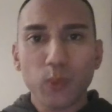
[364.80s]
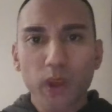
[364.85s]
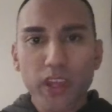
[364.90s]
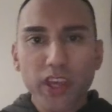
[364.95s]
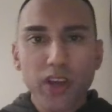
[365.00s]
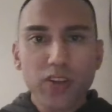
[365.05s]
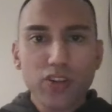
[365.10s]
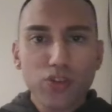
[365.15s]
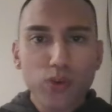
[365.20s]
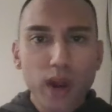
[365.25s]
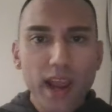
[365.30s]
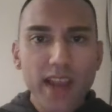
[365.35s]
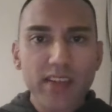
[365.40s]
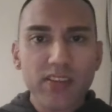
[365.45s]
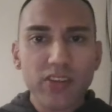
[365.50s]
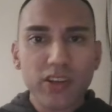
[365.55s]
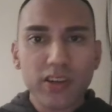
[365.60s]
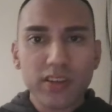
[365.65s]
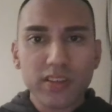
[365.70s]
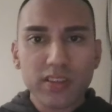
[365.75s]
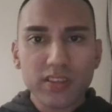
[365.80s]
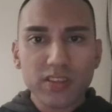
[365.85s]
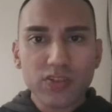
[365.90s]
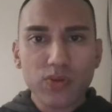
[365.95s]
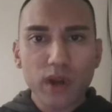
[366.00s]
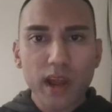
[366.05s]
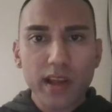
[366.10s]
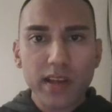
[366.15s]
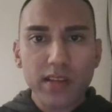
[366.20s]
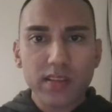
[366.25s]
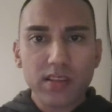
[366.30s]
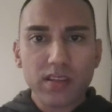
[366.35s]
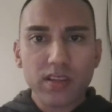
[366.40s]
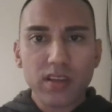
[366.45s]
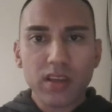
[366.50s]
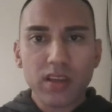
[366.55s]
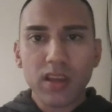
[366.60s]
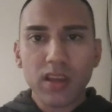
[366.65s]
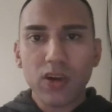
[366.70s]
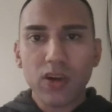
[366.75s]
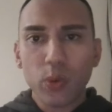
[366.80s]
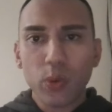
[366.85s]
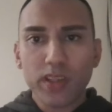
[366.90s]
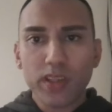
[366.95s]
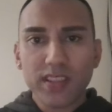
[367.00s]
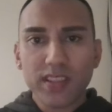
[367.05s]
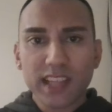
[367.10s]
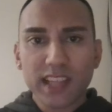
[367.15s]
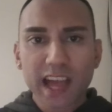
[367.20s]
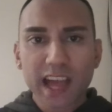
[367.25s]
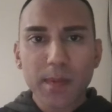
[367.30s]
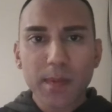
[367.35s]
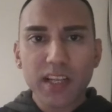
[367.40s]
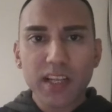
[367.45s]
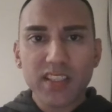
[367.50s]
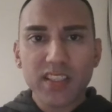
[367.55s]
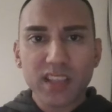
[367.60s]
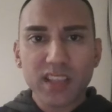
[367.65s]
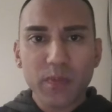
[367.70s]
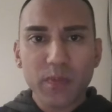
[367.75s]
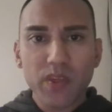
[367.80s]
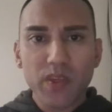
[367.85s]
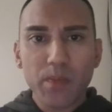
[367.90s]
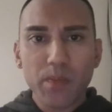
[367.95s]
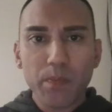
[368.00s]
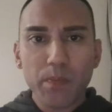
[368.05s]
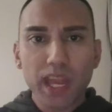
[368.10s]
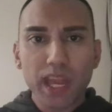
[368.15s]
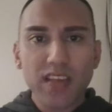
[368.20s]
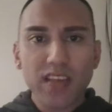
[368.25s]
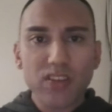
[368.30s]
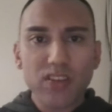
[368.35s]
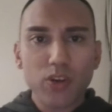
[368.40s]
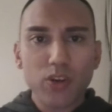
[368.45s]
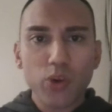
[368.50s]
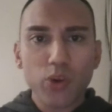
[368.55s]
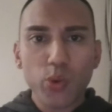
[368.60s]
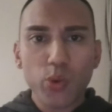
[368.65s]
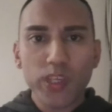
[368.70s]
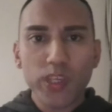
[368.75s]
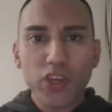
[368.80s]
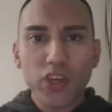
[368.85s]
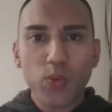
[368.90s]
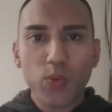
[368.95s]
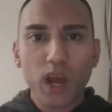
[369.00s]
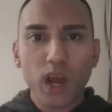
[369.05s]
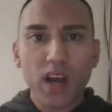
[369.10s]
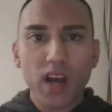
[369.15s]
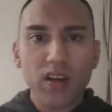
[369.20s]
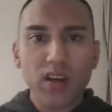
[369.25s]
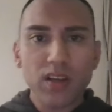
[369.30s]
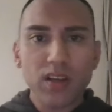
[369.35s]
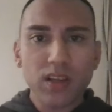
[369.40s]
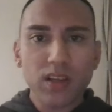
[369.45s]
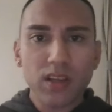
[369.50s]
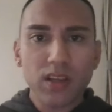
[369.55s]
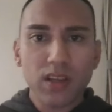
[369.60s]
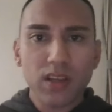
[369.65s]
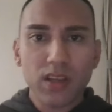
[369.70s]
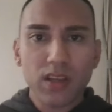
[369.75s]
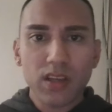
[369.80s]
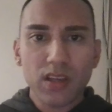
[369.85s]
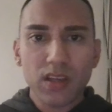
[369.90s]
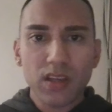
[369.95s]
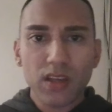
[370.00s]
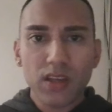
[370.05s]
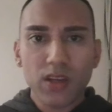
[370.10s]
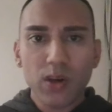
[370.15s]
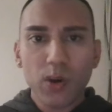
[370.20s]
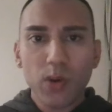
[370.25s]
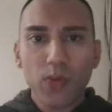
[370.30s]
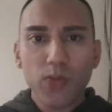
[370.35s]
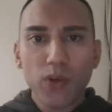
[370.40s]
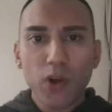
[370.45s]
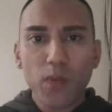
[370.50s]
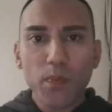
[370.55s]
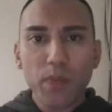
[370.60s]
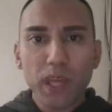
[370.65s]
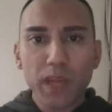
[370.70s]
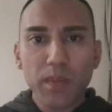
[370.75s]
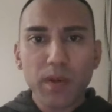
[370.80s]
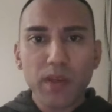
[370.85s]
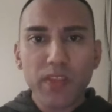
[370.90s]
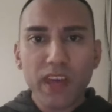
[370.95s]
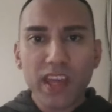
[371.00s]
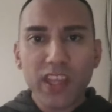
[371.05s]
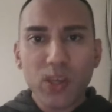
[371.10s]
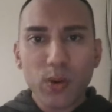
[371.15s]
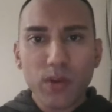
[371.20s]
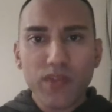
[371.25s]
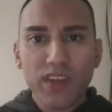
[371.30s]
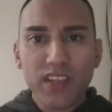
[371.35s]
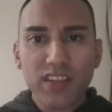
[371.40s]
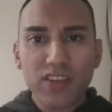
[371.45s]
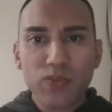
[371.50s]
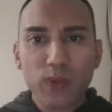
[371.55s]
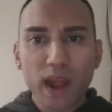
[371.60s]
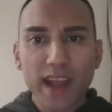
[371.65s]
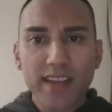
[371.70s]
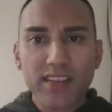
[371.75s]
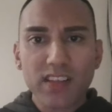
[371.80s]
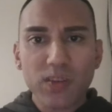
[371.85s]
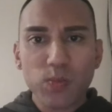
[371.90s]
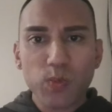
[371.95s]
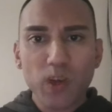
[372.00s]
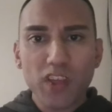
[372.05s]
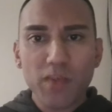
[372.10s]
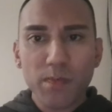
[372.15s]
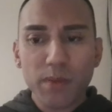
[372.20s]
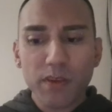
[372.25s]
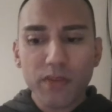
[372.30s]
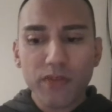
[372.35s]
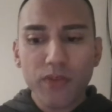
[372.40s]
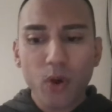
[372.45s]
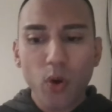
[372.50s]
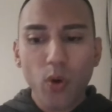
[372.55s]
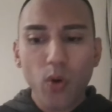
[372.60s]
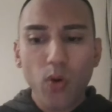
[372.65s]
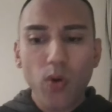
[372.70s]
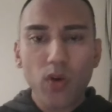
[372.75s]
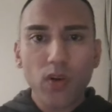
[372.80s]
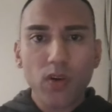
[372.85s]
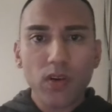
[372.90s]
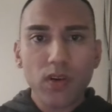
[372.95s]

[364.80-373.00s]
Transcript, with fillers: where you're trying to construct or establish something based on who you are or from people that you have interacted with before.